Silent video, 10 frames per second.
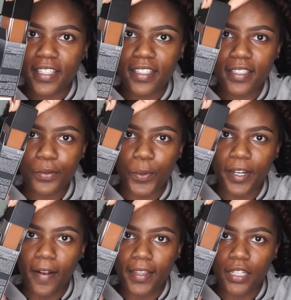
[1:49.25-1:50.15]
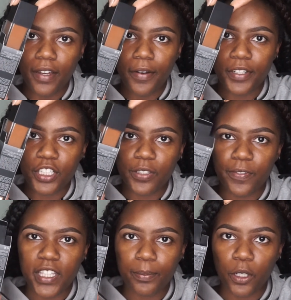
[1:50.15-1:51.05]
Is this weird how I love how it just
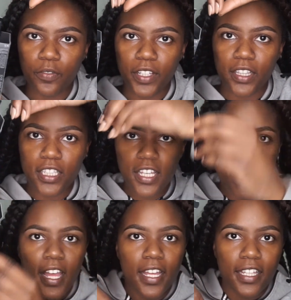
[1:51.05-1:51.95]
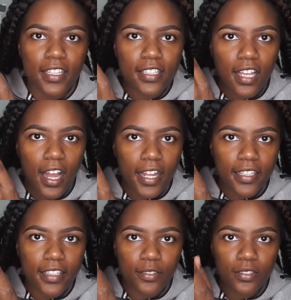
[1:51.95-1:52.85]
fits perfectly
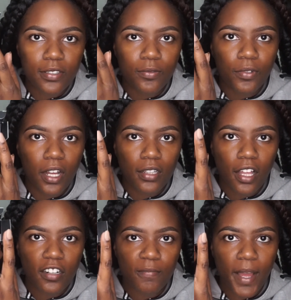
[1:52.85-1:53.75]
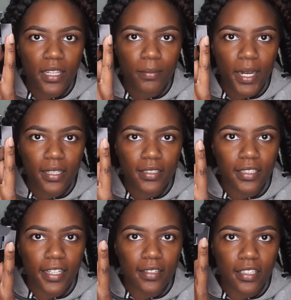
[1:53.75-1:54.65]
inside? This was a lot of mathematics to
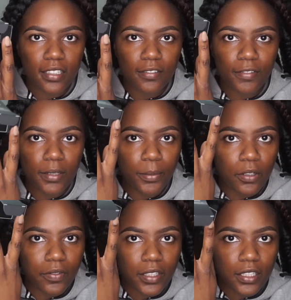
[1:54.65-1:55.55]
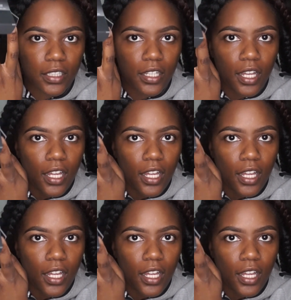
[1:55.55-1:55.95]
get this to fit perfectly.